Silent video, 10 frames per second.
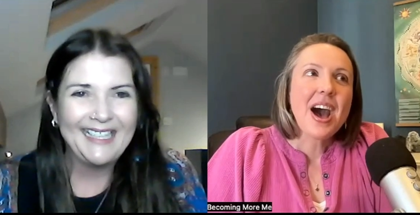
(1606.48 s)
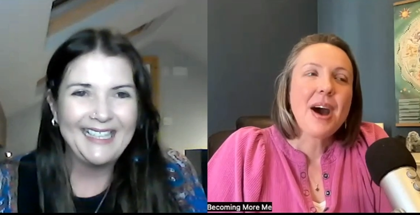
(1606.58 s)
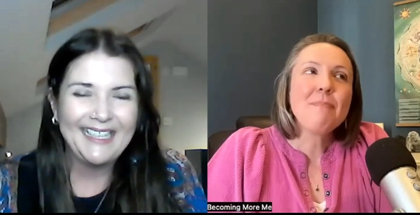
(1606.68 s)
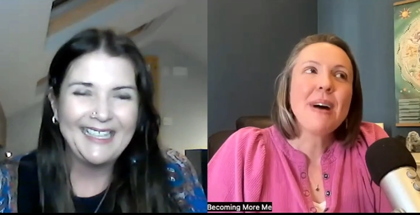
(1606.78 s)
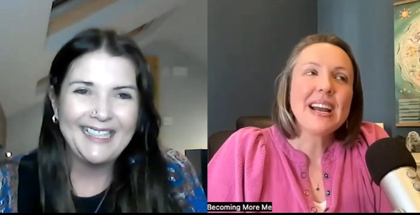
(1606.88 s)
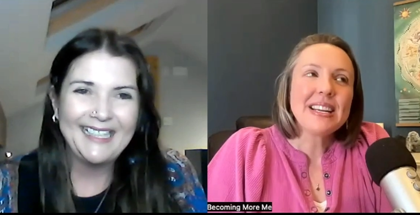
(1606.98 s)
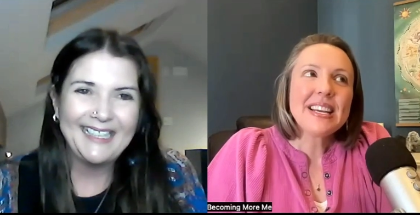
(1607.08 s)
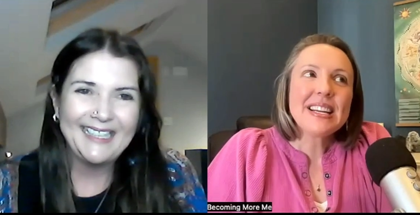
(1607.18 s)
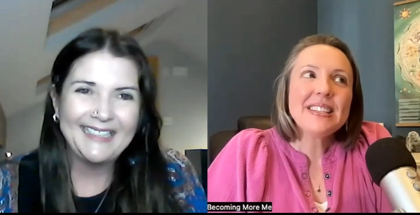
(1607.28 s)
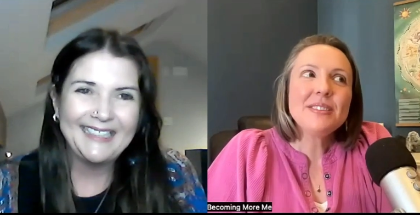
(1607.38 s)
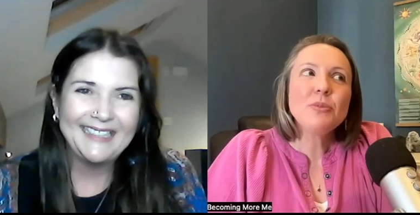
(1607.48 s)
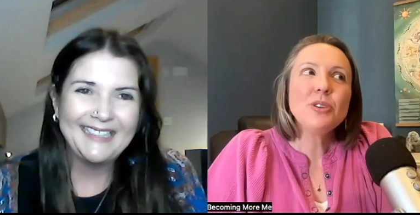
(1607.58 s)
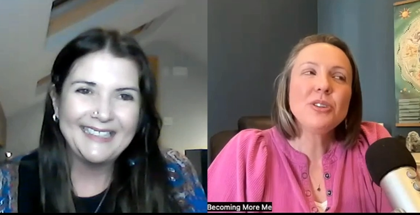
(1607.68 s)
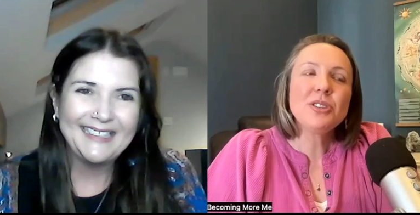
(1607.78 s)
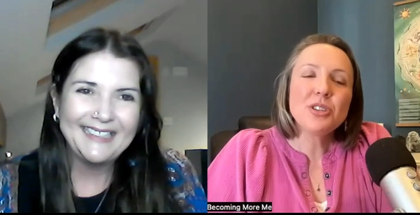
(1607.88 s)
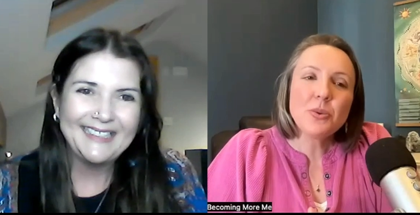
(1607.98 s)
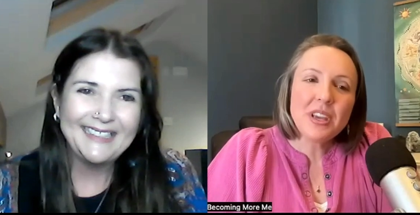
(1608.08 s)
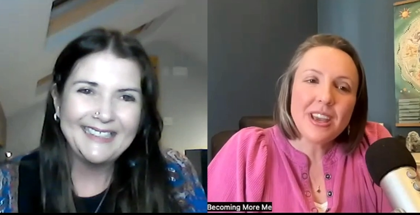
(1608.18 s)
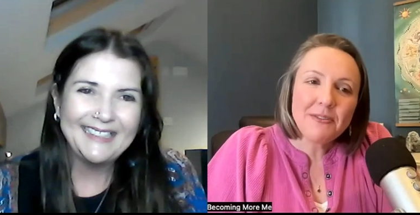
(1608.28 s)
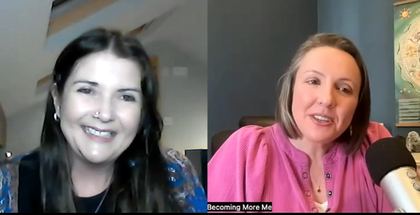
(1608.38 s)
Speaker 1: Uh, my kids will do
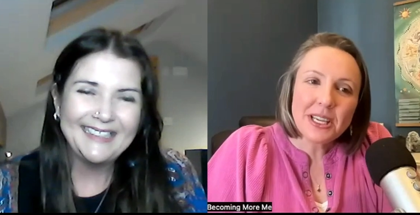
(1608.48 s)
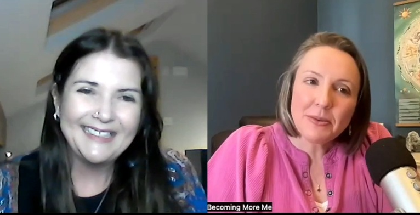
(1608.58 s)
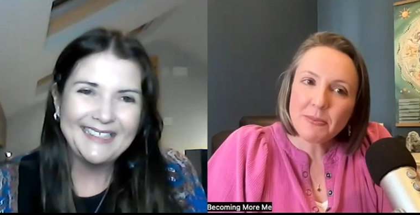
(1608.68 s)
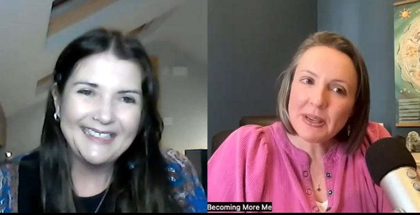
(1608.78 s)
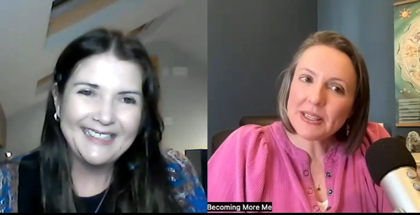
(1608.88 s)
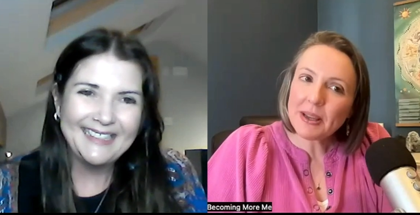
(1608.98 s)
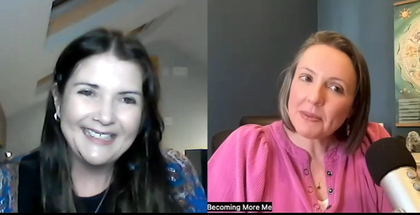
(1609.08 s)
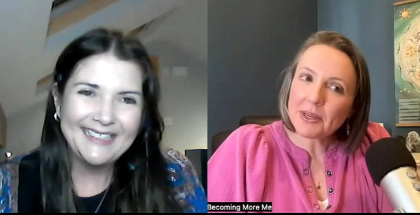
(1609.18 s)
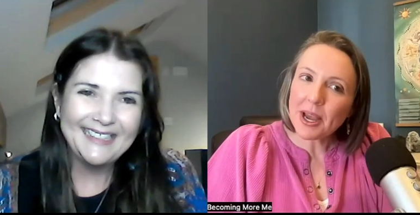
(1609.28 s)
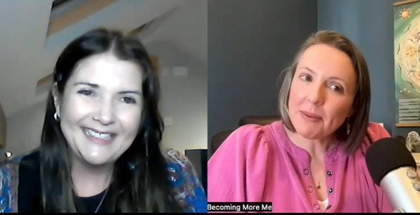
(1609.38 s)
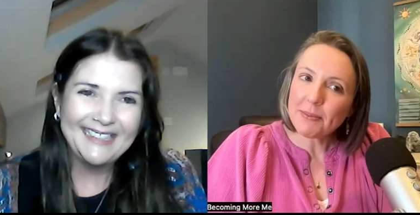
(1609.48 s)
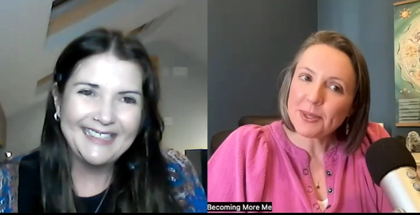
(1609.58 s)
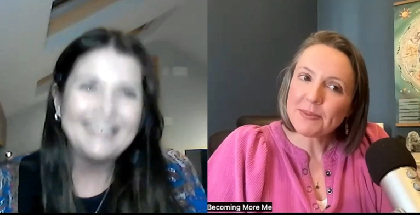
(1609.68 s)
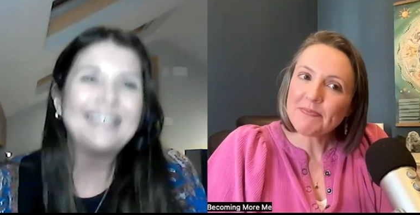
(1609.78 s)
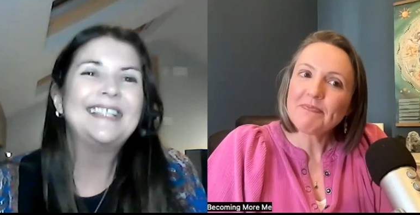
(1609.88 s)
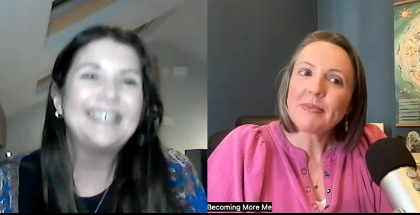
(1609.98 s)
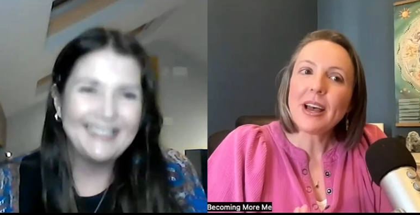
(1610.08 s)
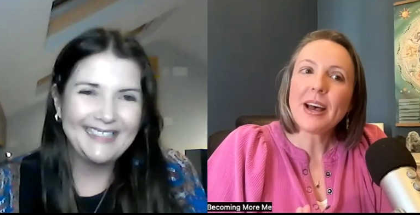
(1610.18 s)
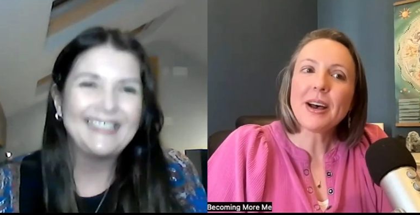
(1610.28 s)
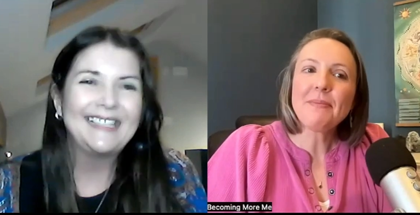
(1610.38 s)
EFT with me sometimes
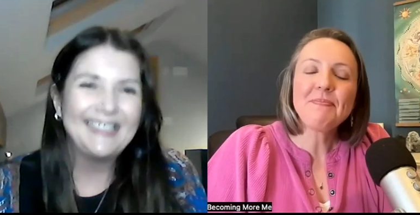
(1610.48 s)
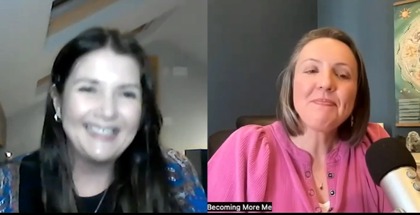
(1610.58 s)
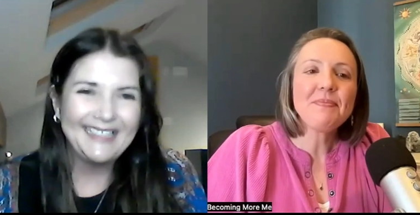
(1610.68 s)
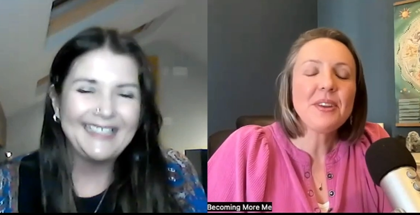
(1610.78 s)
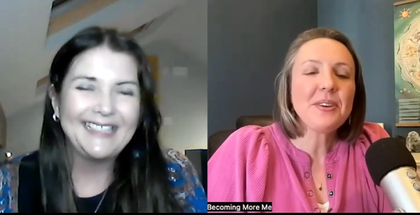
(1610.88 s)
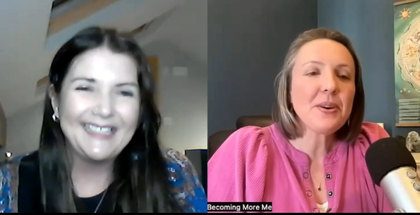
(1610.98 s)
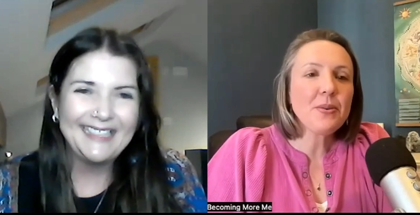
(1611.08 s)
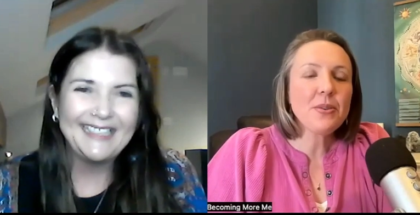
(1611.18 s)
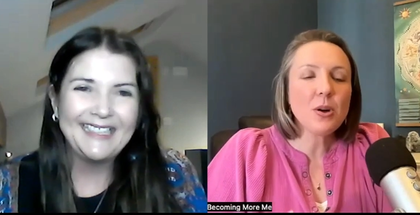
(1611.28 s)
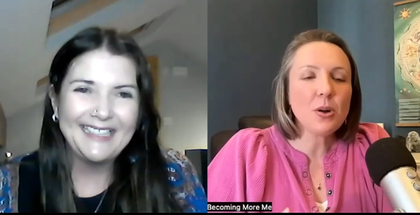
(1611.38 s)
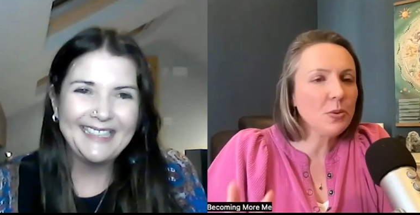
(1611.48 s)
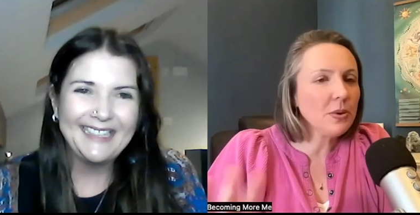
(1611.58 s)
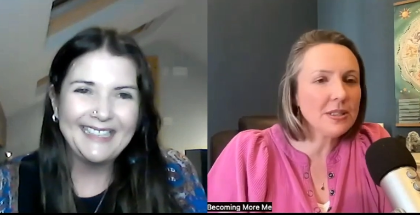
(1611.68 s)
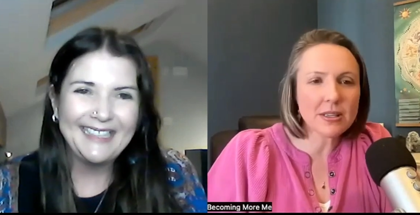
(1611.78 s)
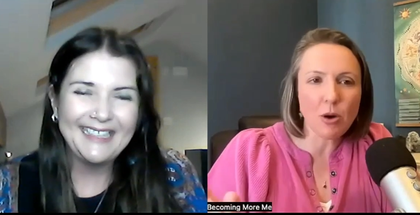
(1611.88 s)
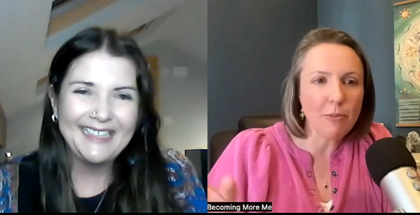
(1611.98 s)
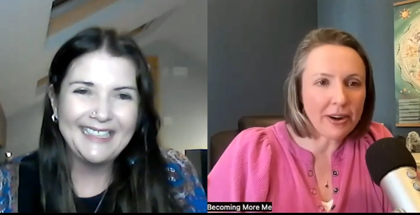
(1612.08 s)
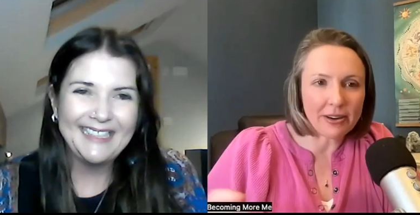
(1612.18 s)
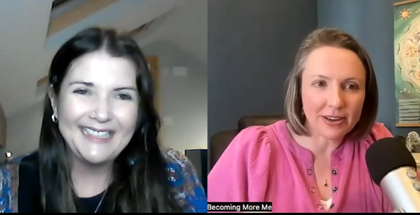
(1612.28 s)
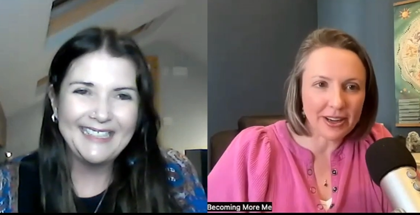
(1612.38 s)
um, you know, the older ones know
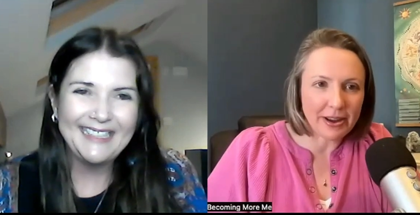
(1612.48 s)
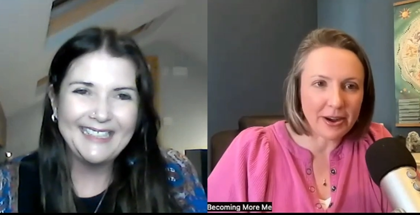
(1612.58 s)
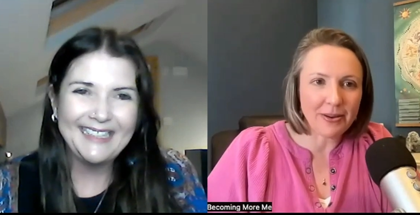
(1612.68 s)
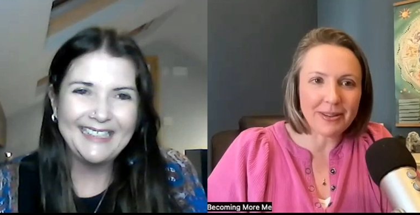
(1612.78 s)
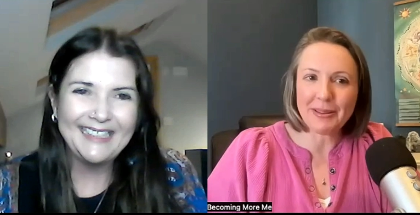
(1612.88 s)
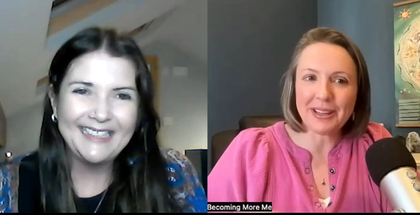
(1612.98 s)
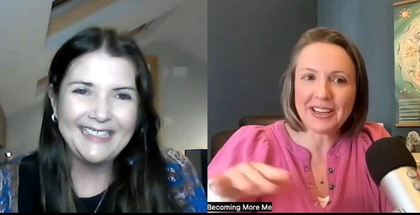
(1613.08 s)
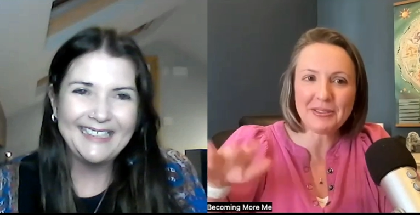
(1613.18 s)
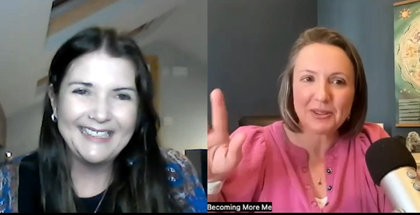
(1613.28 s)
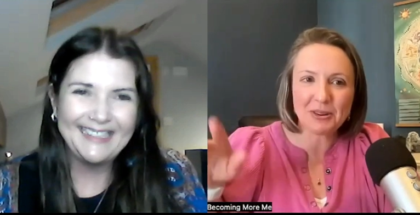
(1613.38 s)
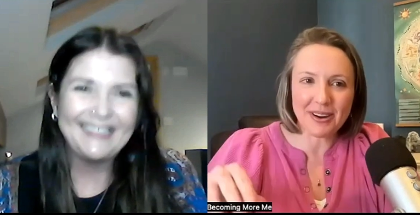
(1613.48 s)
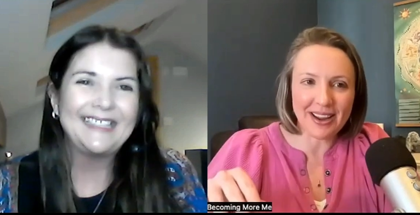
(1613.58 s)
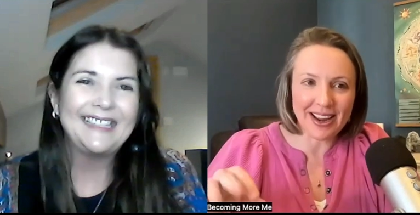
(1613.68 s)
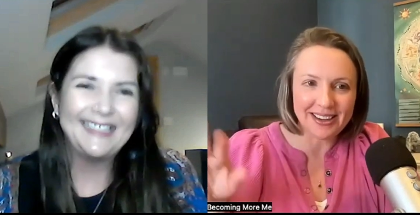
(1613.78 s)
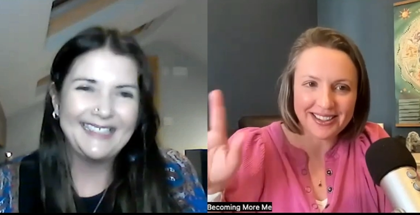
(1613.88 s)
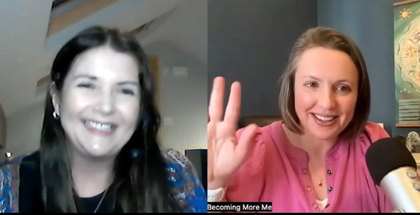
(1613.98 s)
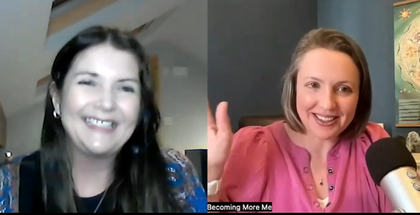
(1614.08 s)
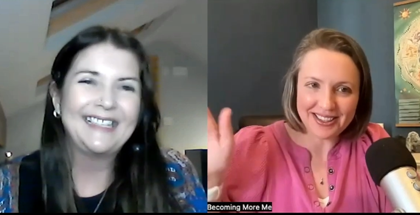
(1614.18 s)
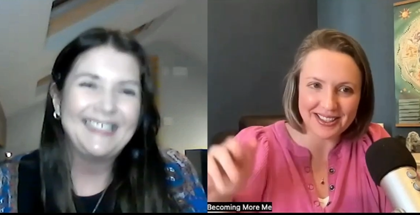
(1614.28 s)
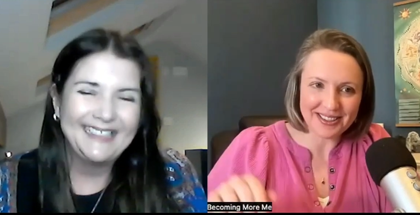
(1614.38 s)
better, you know, when they get to a certain age,
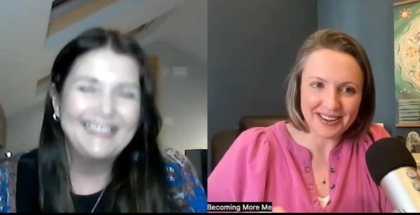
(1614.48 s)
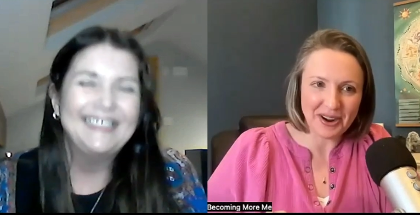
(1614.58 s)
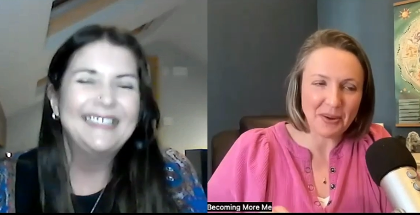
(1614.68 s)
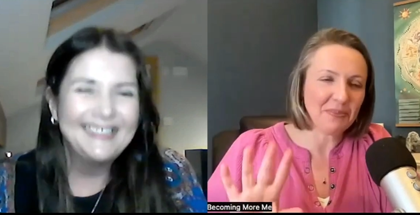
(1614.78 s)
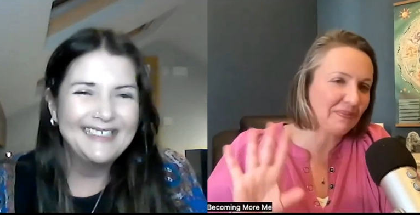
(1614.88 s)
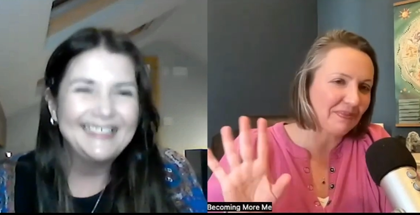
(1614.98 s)
they just, you know,